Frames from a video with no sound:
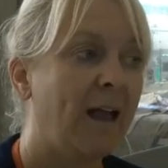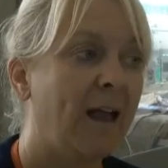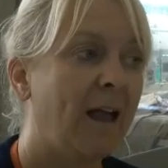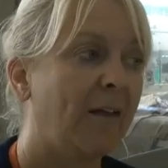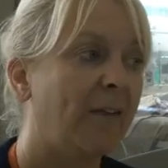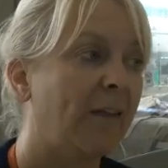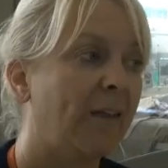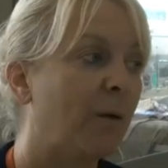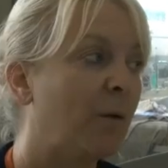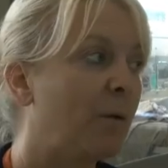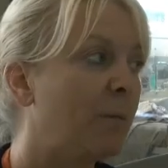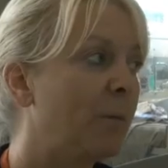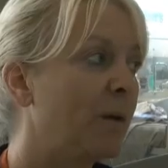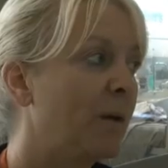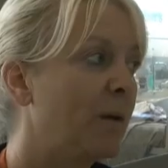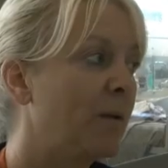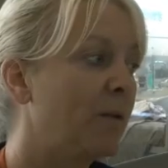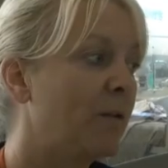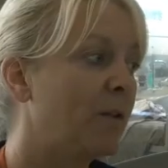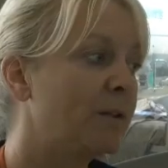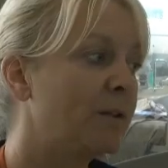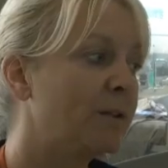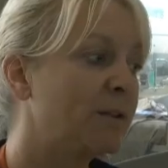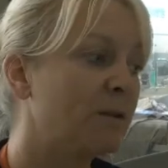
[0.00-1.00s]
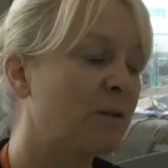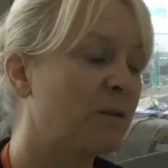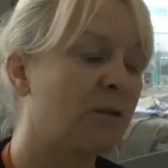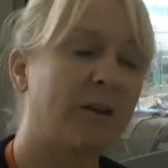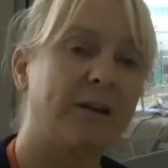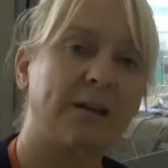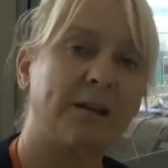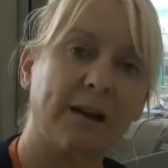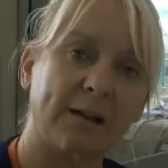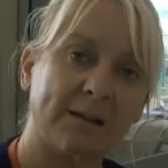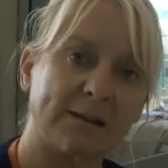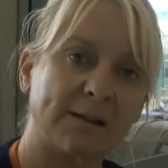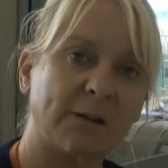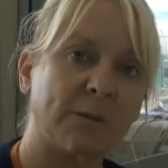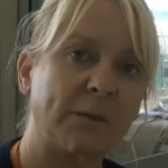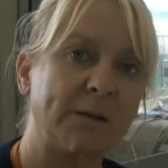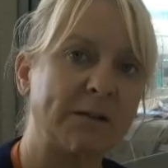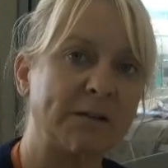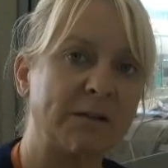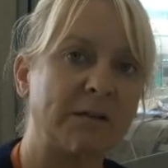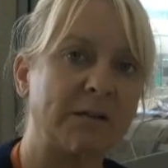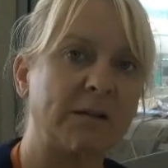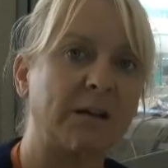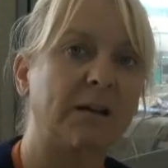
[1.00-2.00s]
And that would be sort of the next
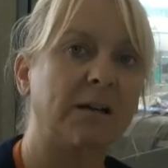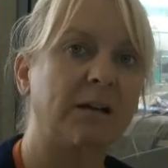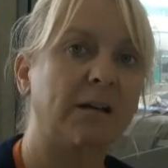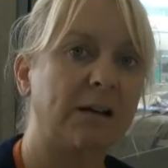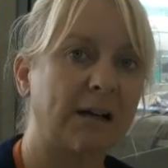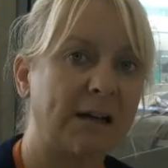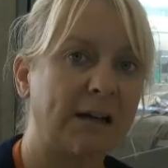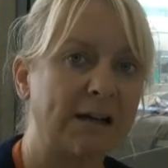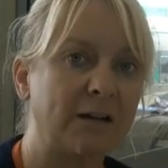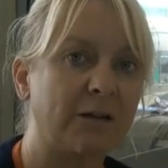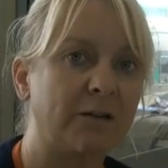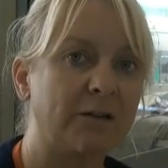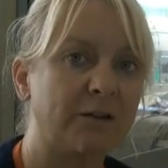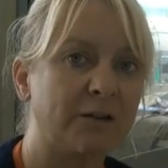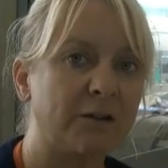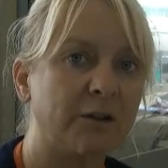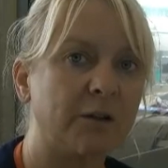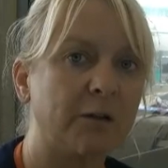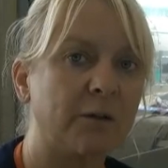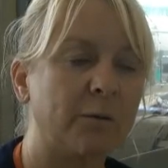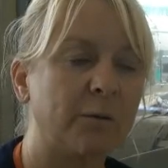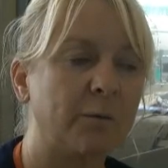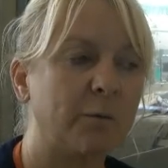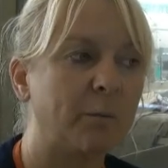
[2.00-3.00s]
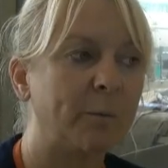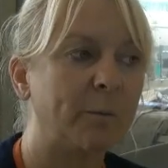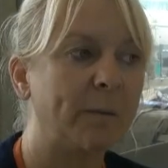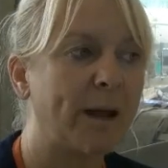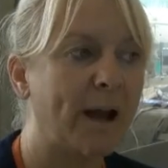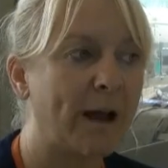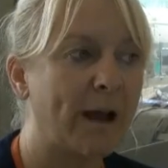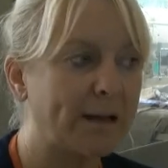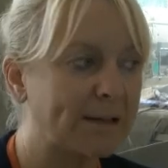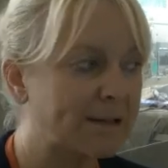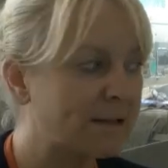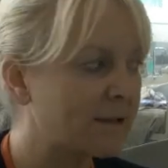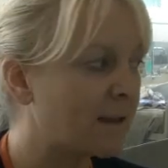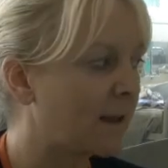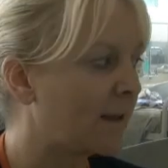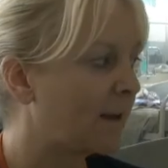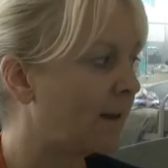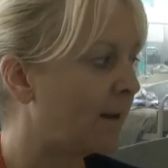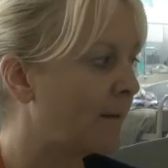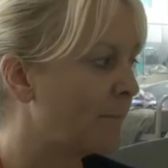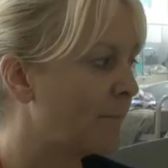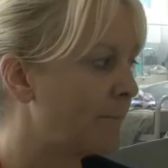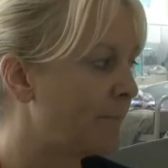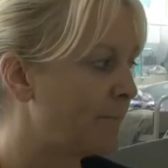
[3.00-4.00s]
question that I'd lead on to, would be
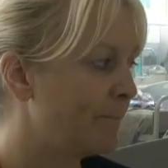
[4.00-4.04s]
asking